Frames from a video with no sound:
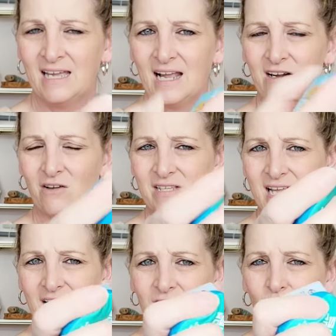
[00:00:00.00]
I don't know. It's,
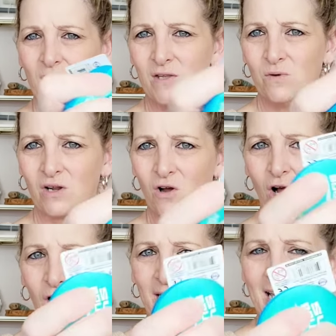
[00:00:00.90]
I don't know what you want to
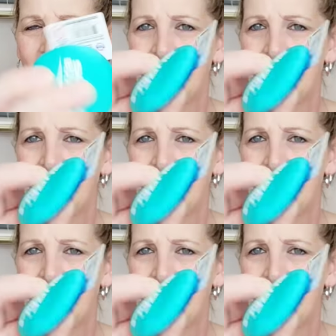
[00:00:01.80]
call it.